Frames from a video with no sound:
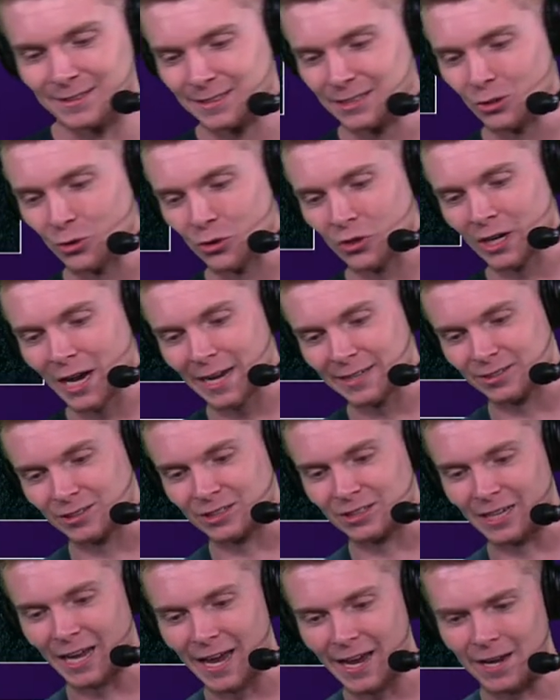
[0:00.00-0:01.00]
let's see what you guys are
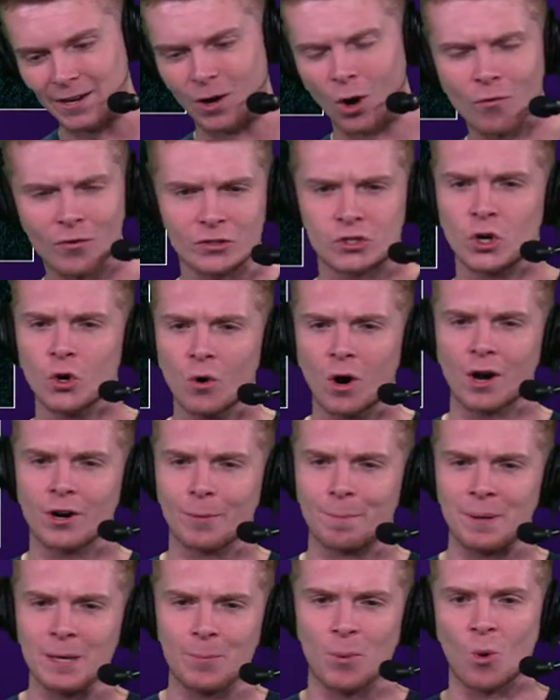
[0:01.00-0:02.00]
saying. Over
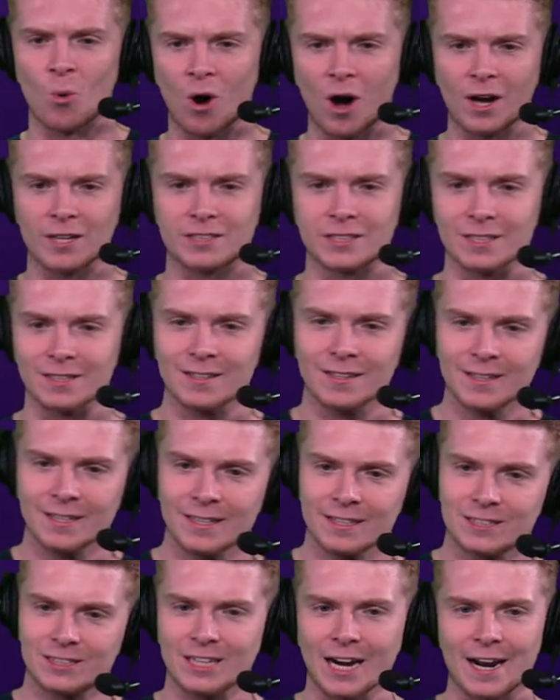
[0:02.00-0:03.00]
200 people watching.
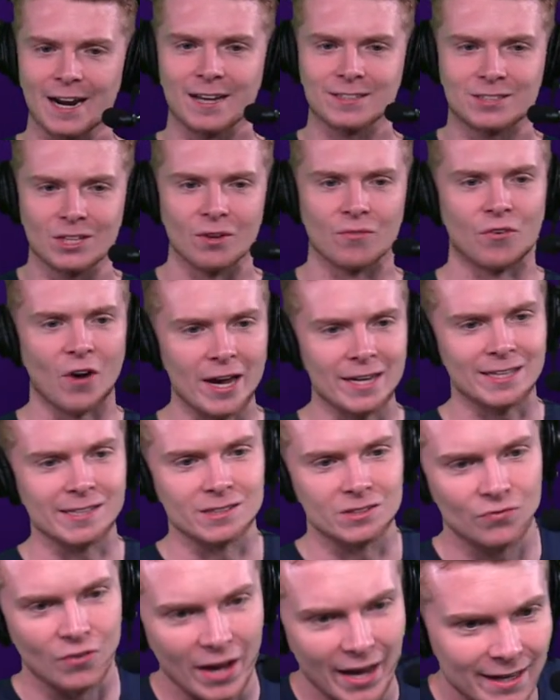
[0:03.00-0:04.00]
Shout out to the
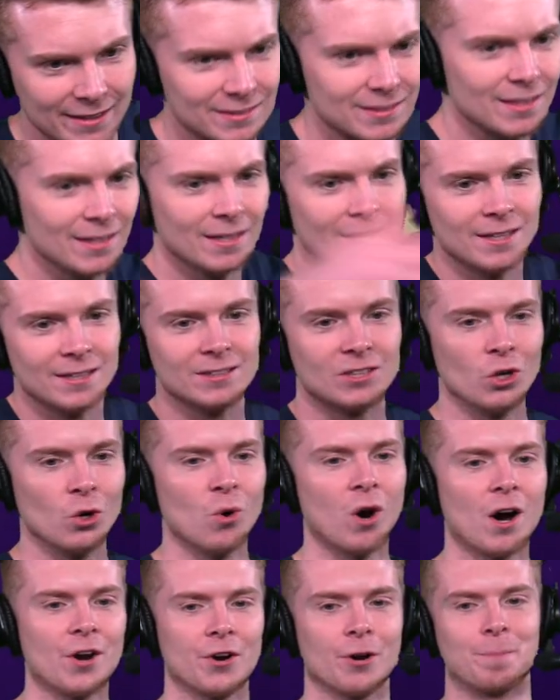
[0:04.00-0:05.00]
Vikings fans.
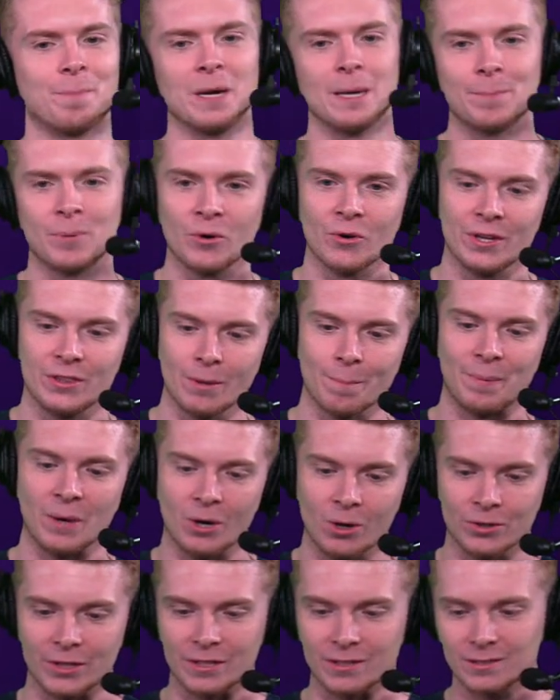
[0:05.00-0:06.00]
200 people in the
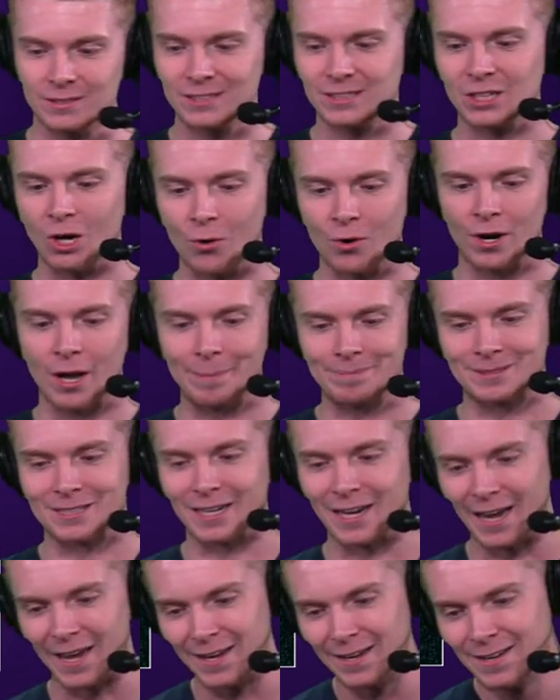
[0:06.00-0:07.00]
building showing up
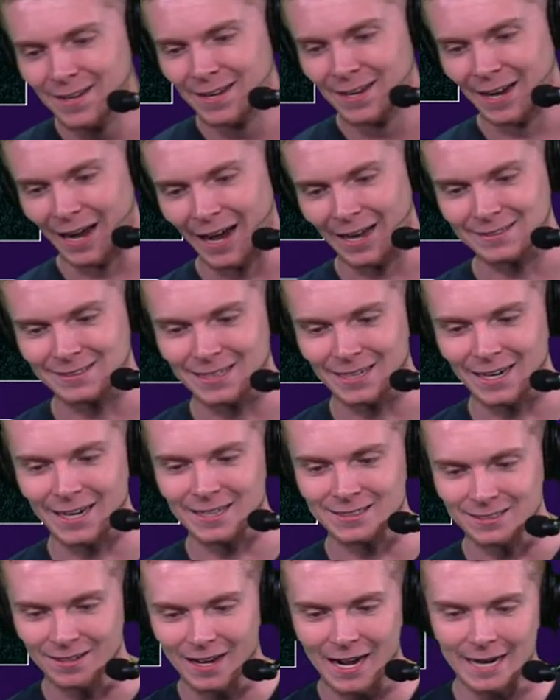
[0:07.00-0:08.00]
today on
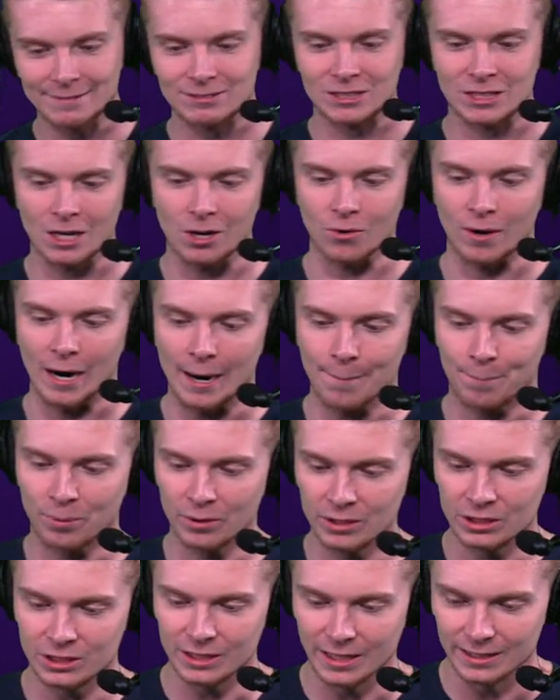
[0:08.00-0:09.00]
today's live show. I
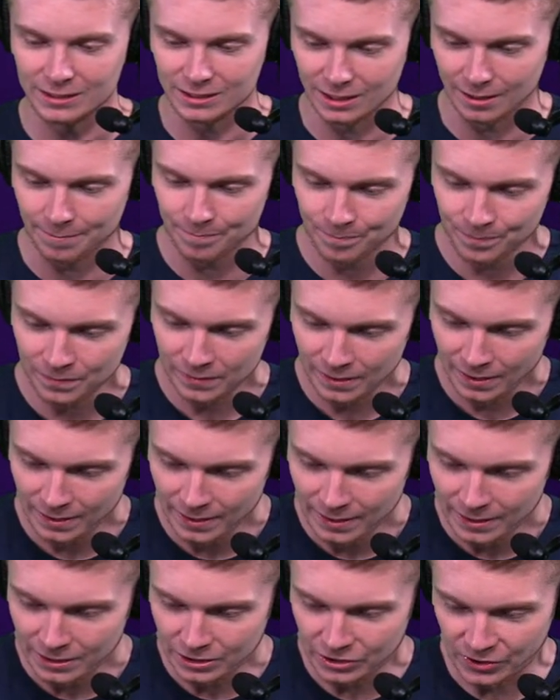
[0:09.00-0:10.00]
appreciate you.
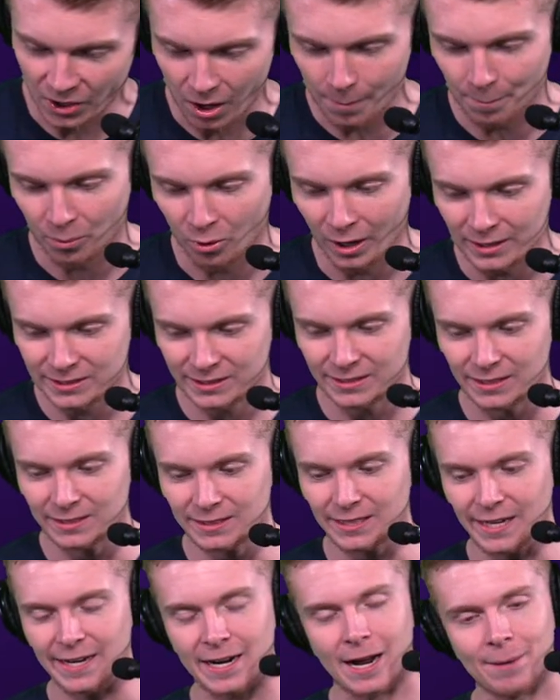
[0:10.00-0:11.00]
Sean Preston
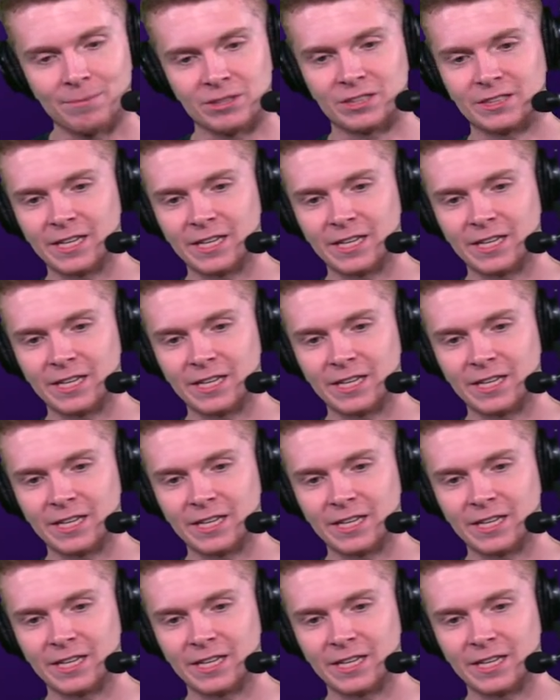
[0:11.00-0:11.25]
saying, I'm a